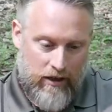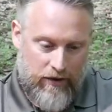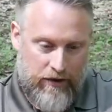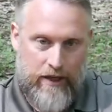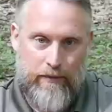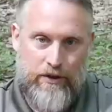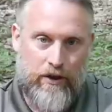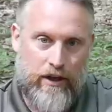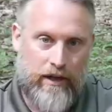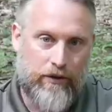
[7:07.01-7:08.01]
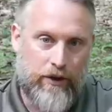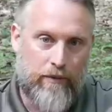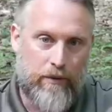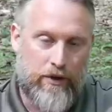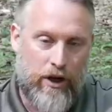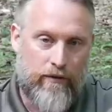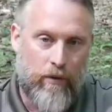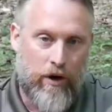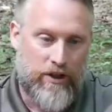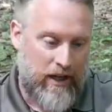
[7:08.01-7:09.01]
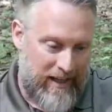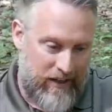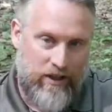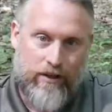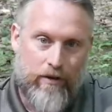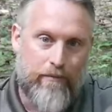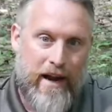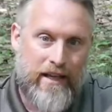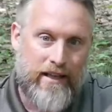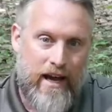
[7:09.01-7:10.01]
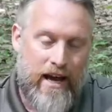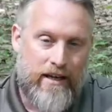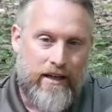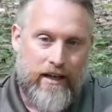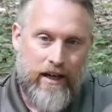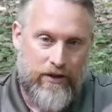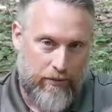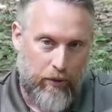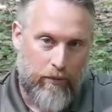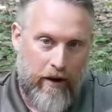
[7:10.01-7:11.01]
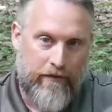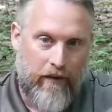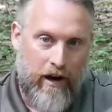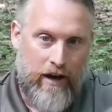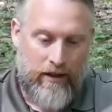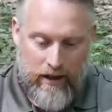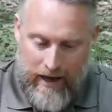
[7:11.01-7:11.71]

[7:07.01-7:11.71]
the team that's on the hilltop that was in overwatch is going to remain there as support by fire,